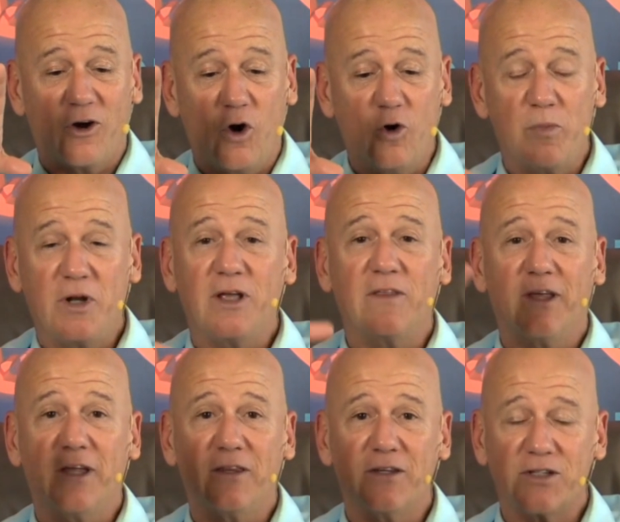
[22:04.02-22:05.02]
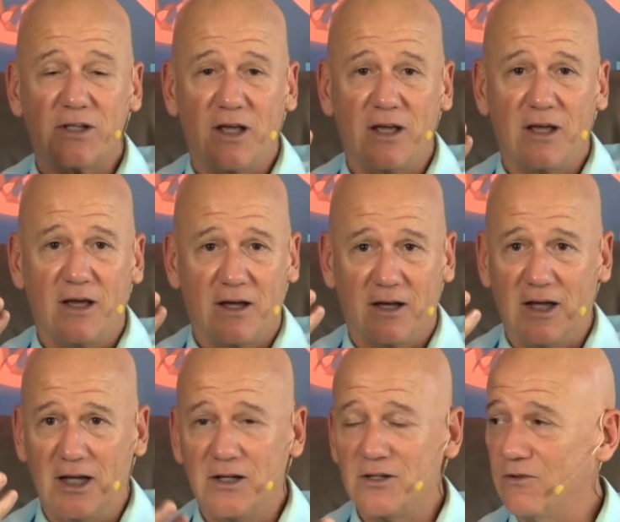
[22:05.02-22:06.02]
opening then this
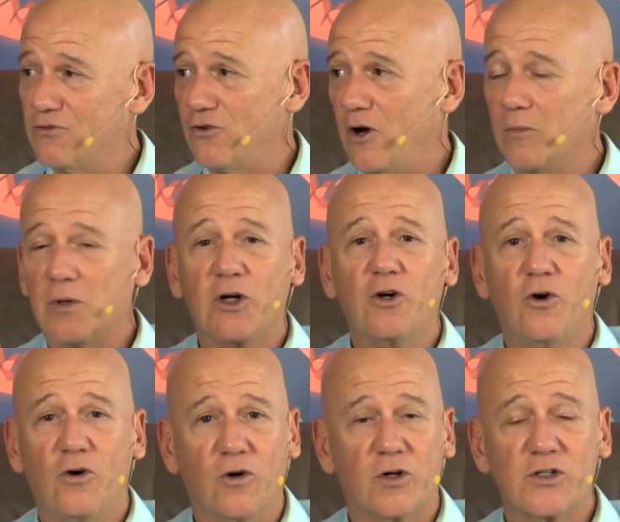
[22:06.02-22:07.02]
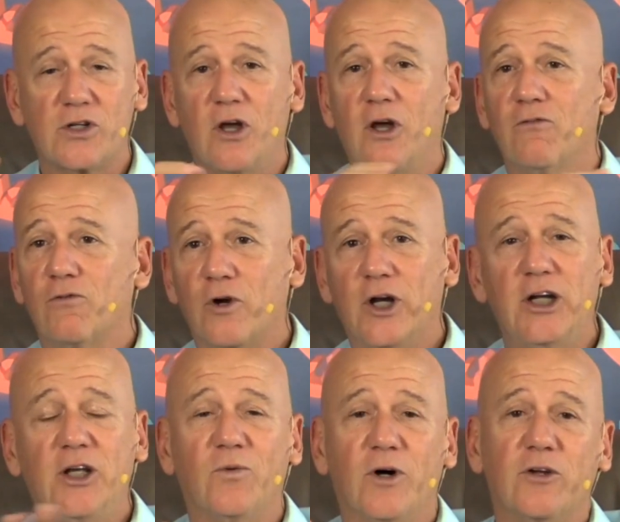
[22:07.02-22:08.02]
end of trauma course for
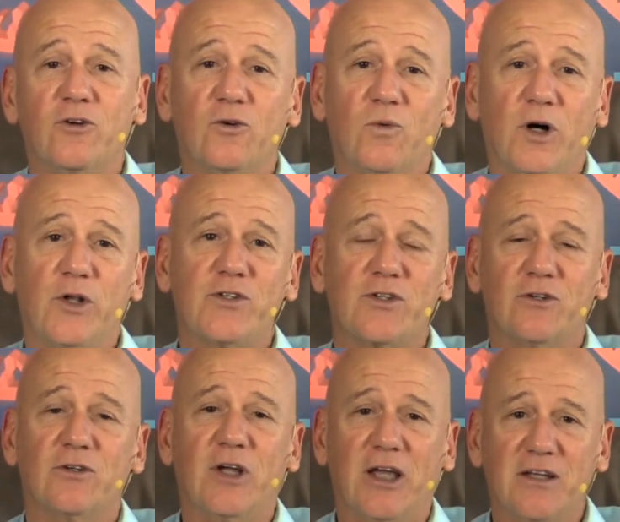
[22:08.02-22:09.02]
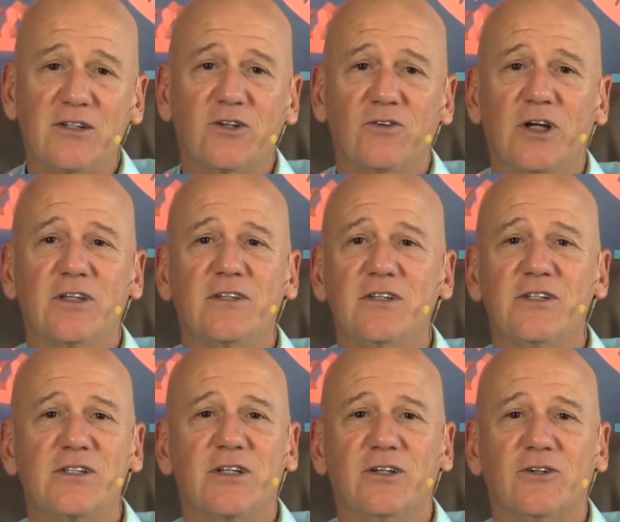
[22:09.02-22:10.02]
anyone who wants to integrate these
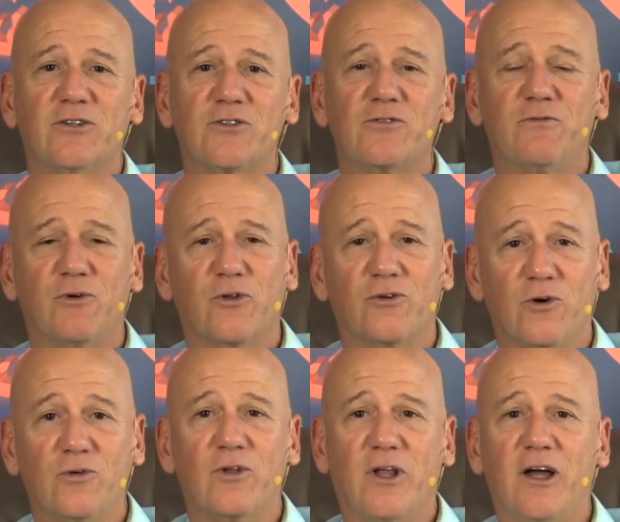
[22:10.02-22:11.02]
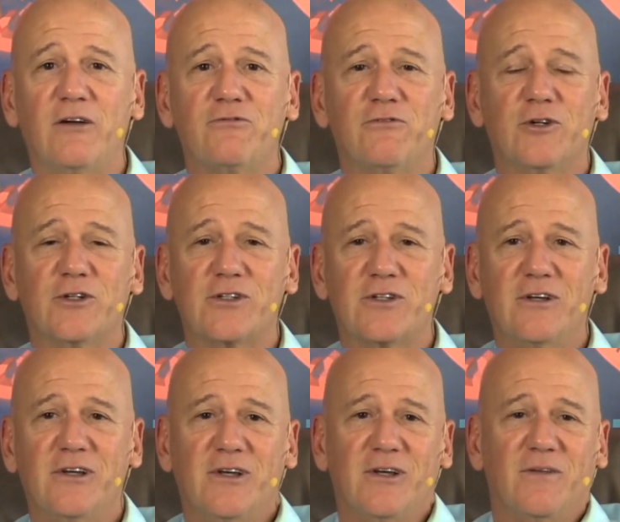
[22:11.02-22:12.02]
skills for their own life first.
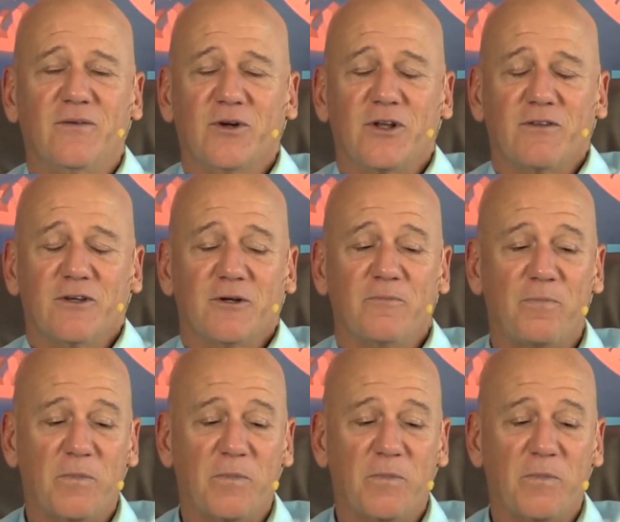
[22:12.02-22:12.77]
One of the